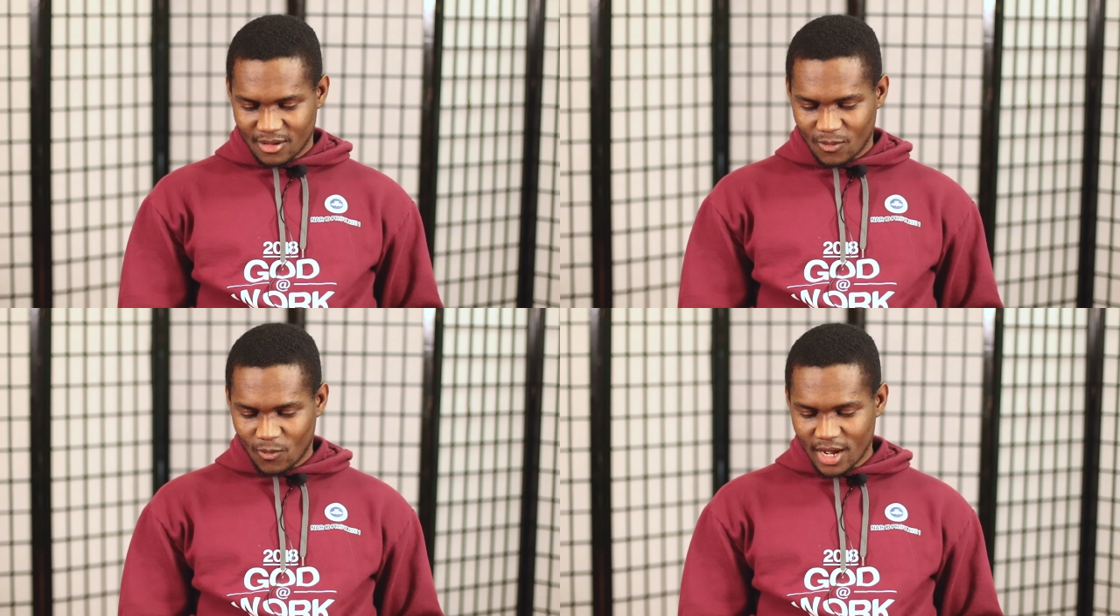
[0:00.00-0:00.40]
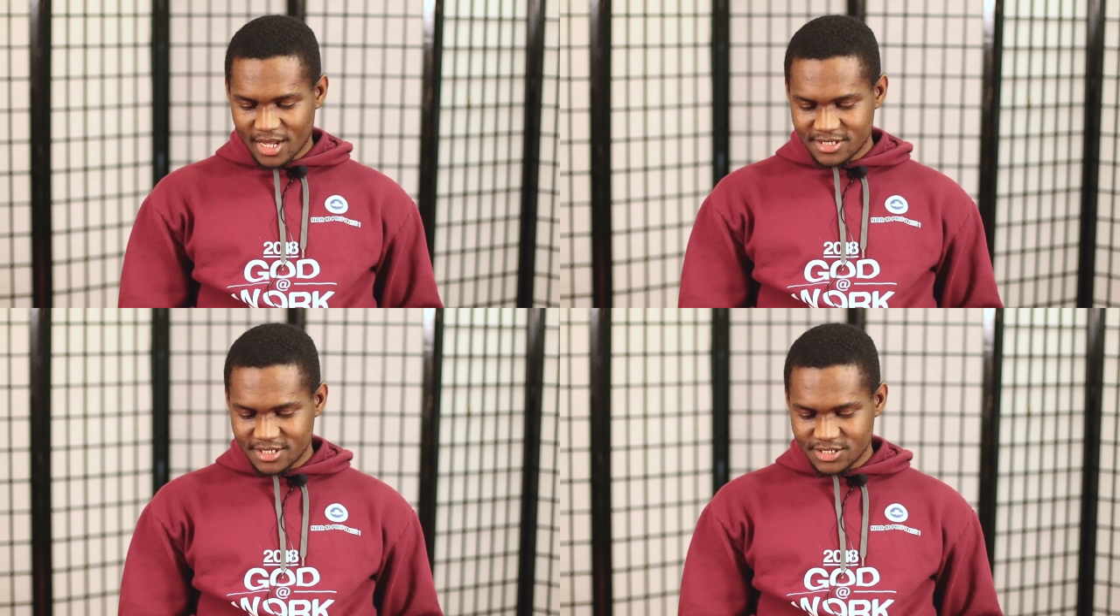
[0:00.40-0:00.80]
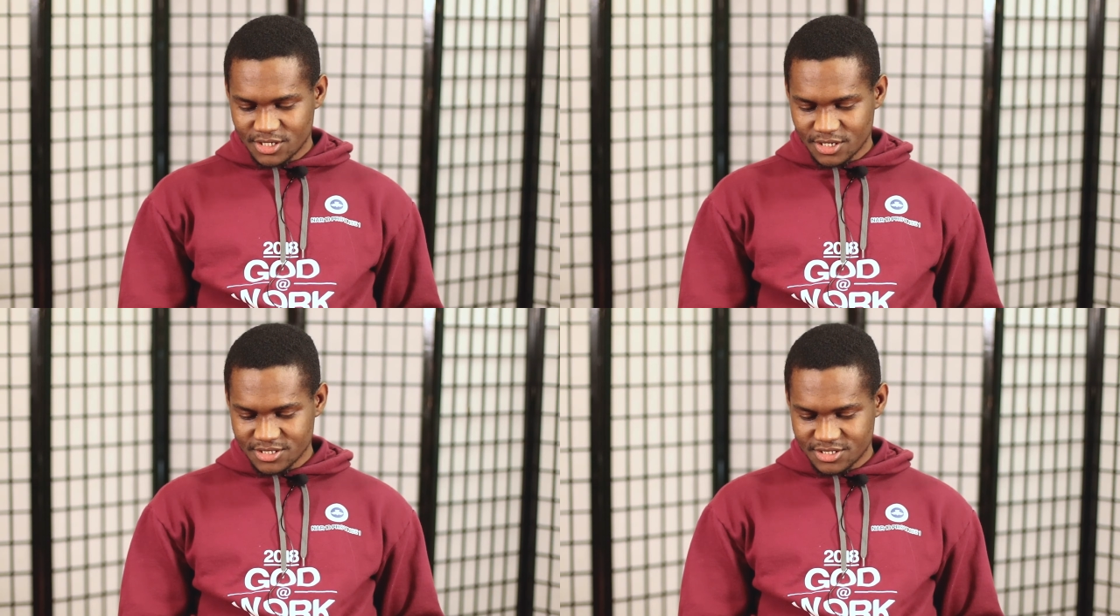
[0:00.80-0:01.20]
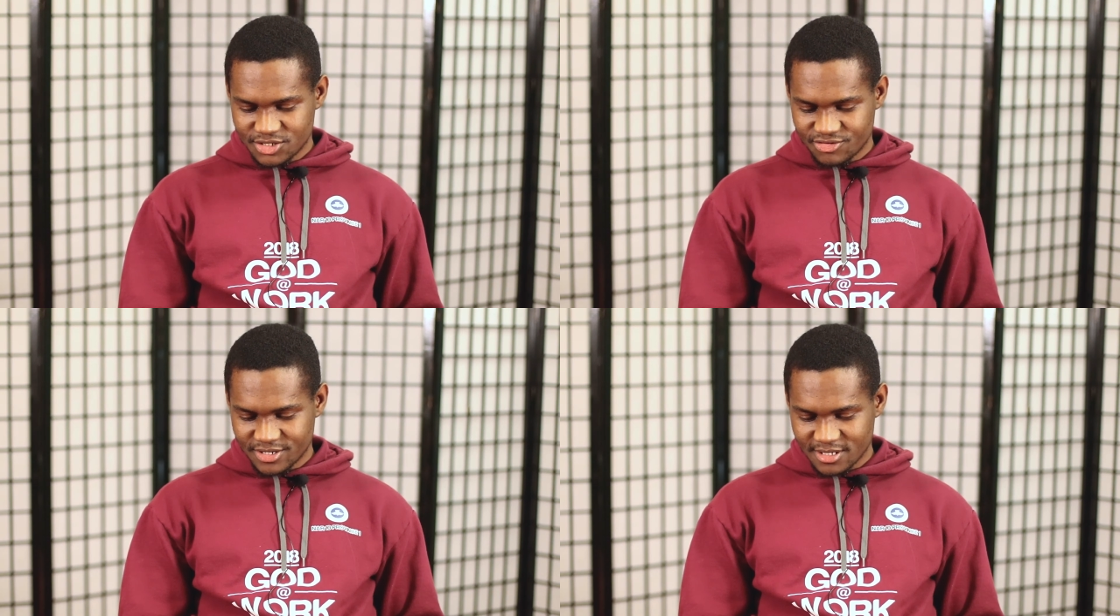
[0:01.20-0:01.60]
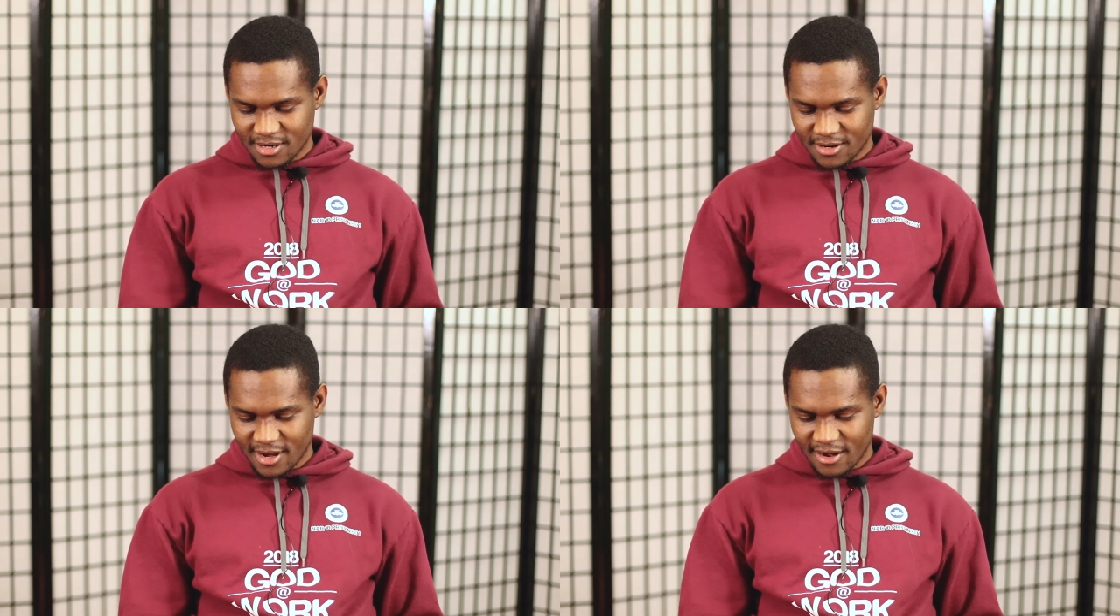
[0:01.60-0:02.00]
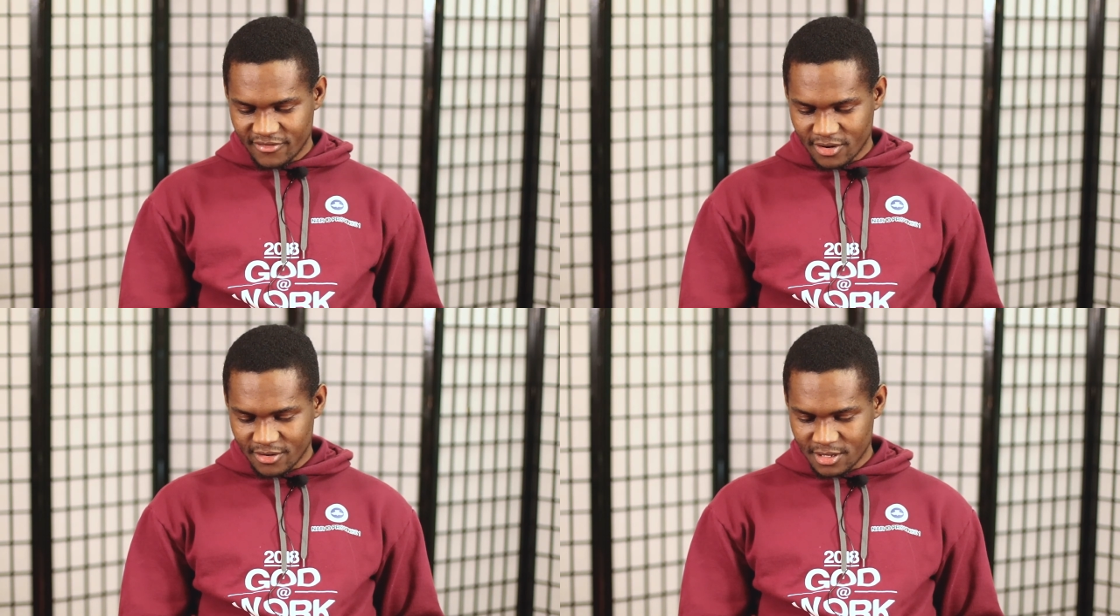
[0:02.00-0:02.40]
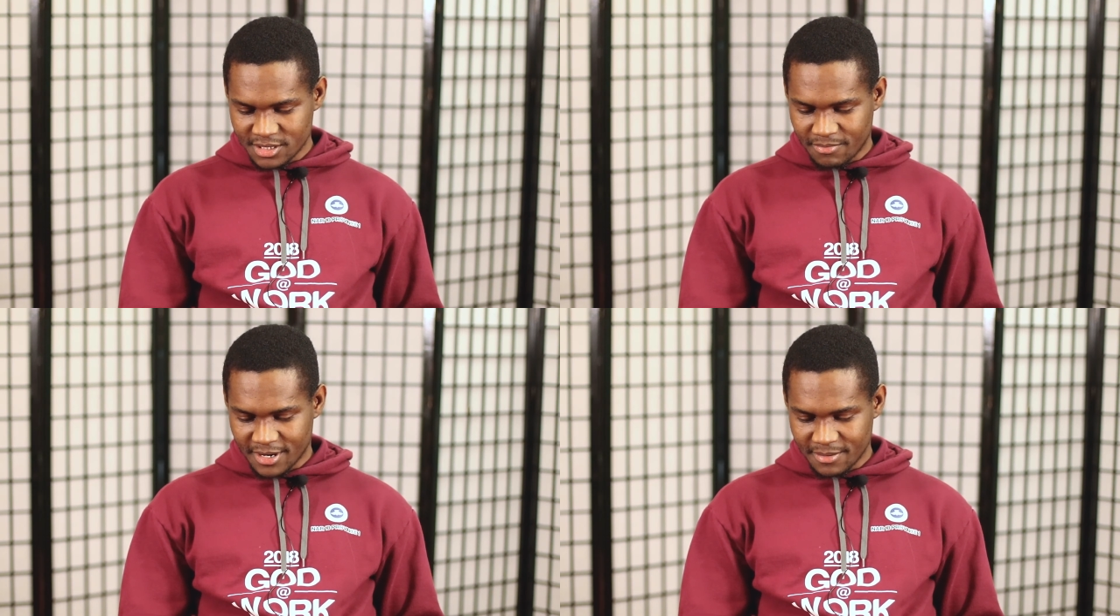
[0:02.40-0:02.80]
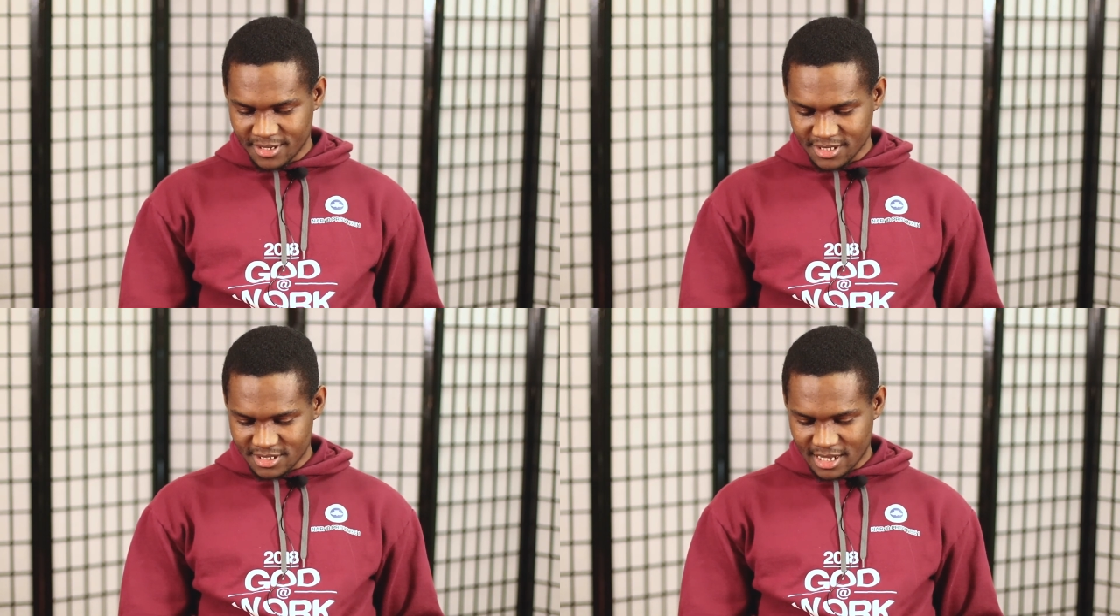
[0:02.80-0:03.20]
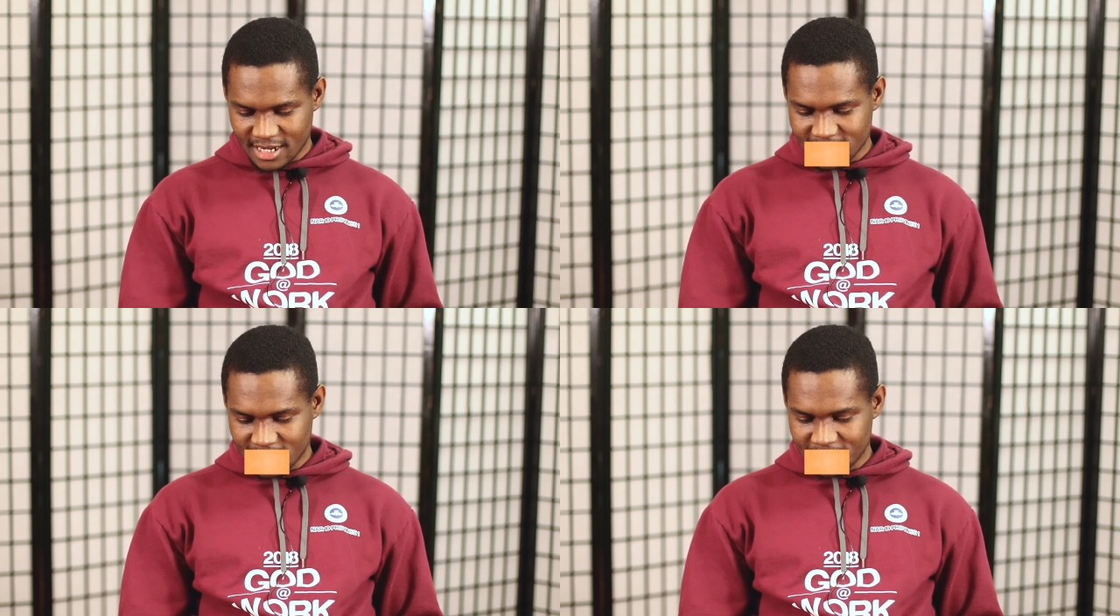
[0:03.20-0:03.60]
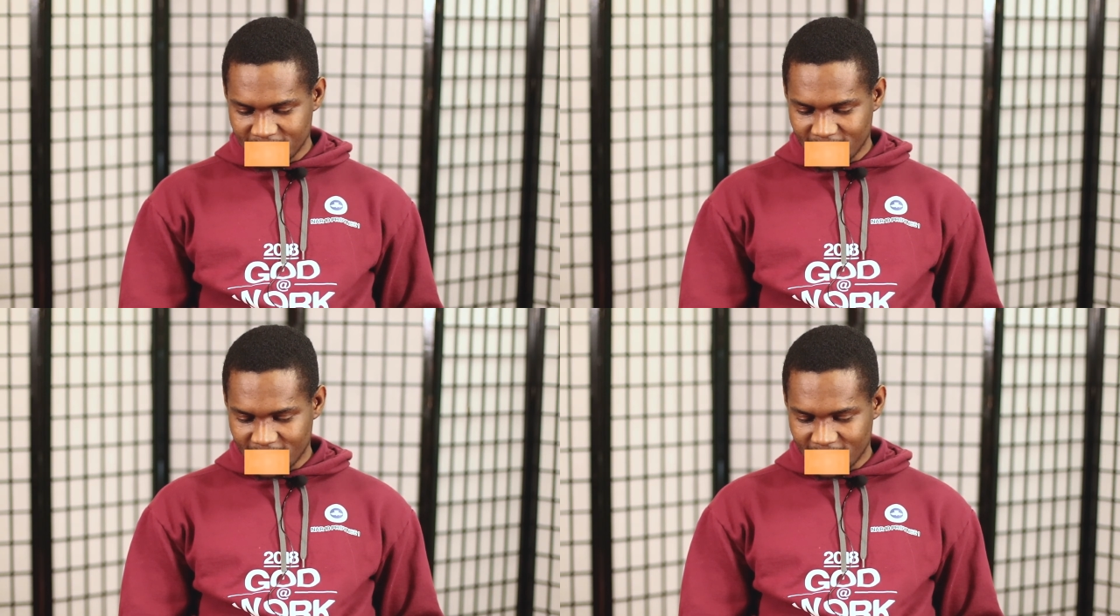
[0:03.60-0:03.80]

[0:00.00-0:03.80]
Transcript: Why is the church strict on every other department except